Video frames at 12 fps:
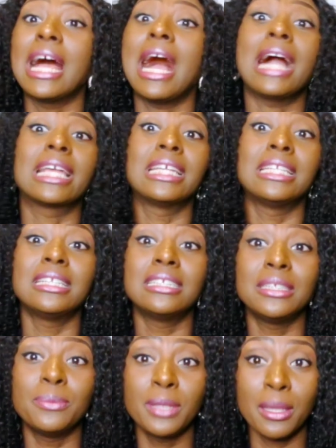I can
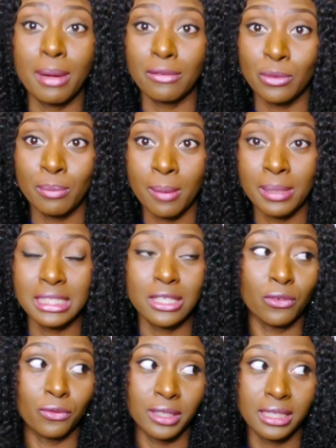literally be in my room by
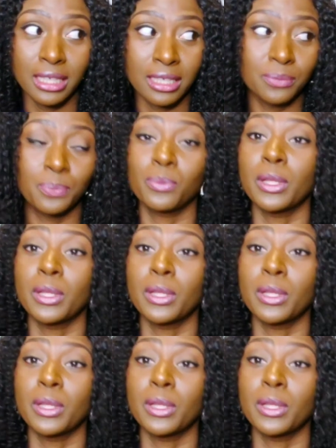myself, reading,